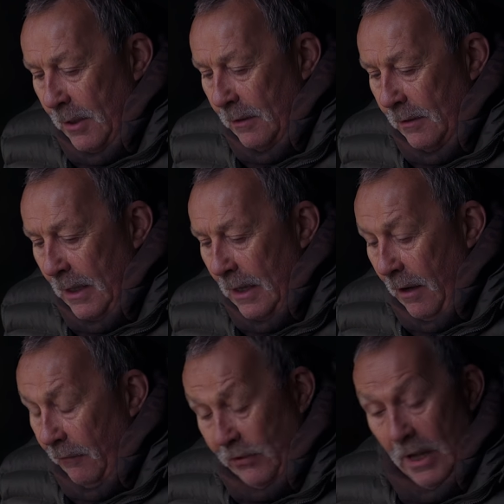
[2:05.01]
and uh,
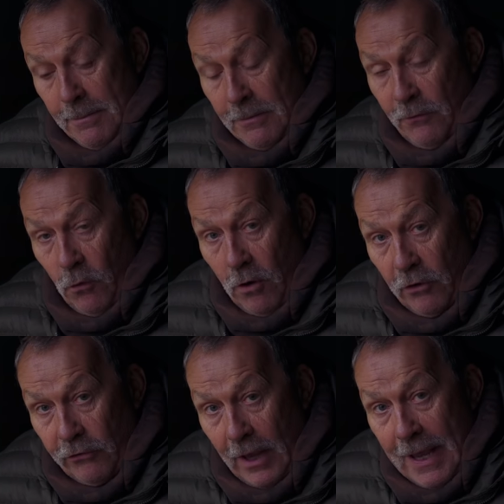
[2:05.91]
I've said it before,
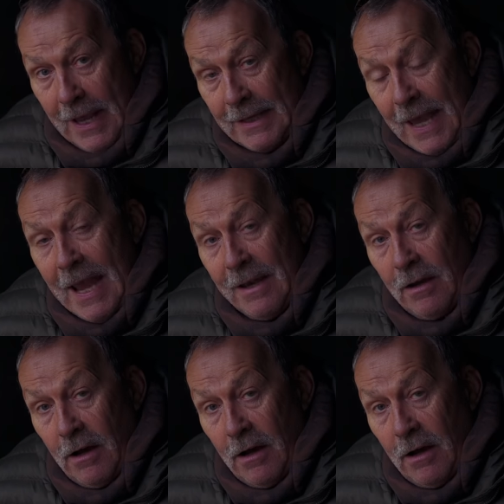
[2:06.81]
I'll say it again,